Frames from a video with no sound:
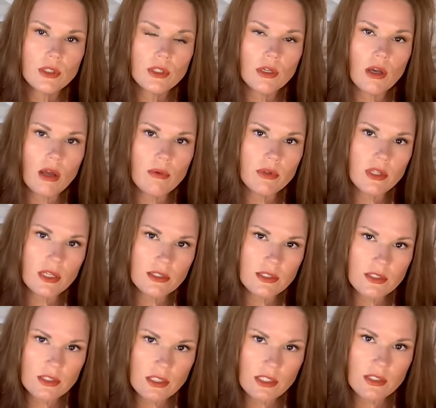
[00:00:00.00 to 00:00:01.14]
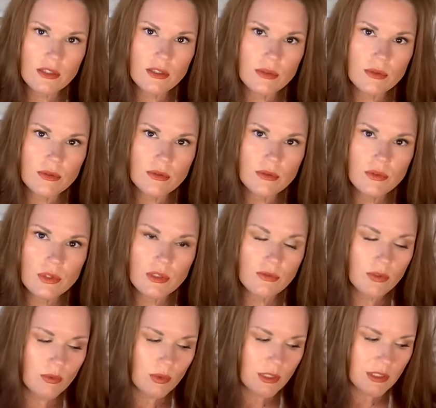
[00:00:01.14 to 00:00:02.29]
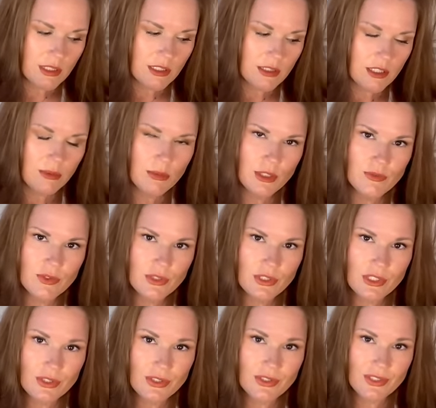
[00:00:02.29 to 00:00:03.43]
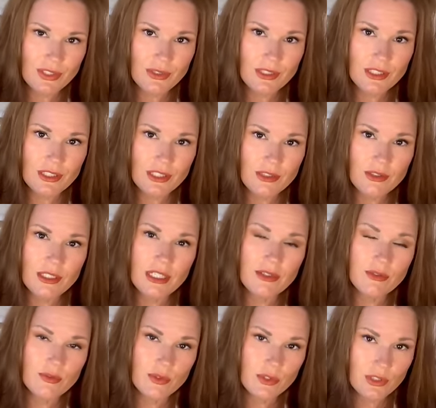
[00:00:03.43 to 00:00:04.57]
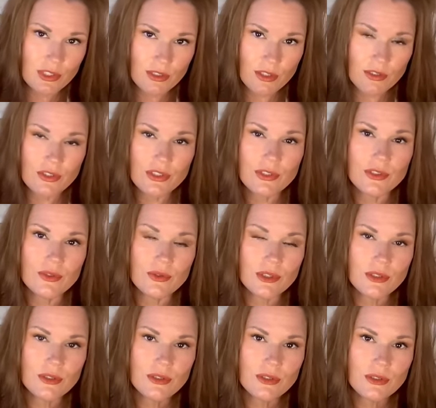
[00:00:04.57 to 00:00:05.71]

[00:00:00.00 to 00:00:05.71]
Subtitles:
I would like to see, though, if you want to take that manifestation seriously, you'd have to first acknowledge that you're doing it,